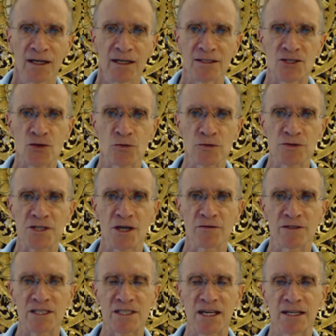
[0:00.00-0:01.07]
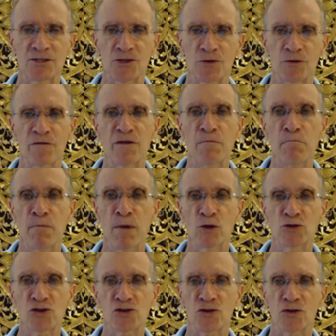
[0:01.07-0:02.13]
It's also the center of
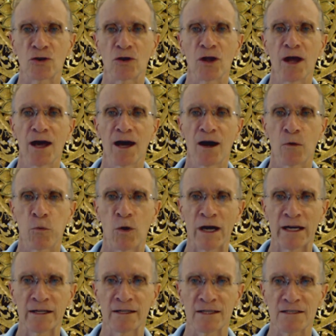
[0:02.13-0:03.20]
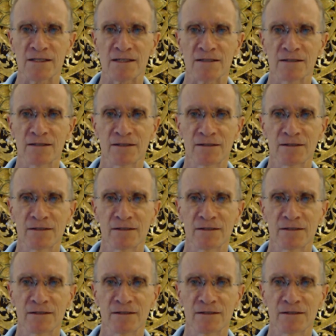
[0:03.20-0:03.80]
emotional awareness.